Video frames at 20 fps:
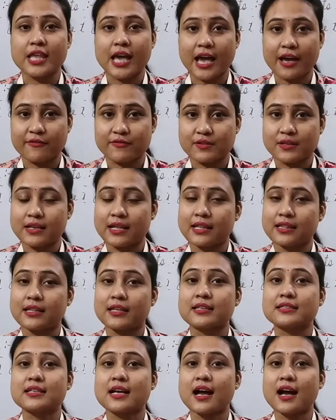depth that
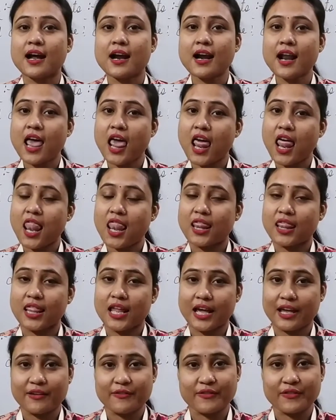is our
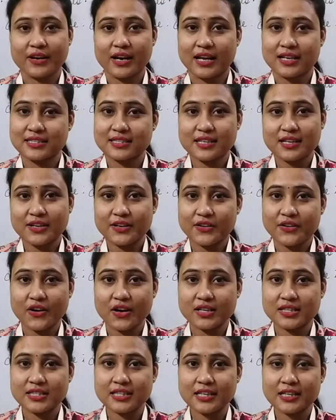life class.
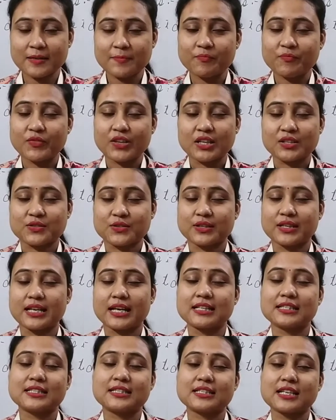Got it? So
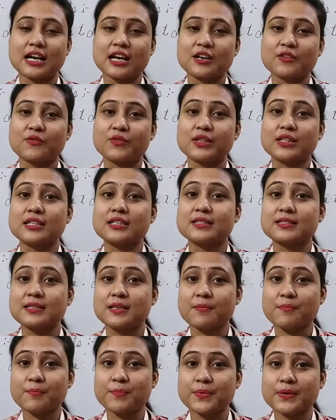let's start with the
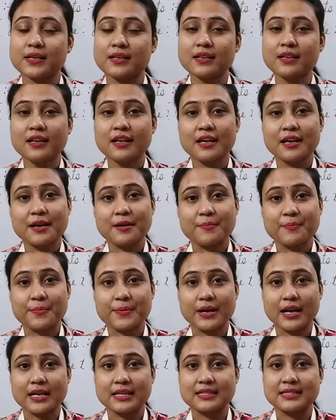simple
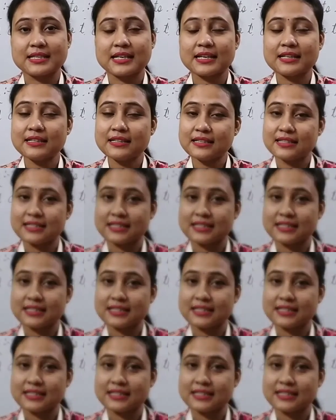present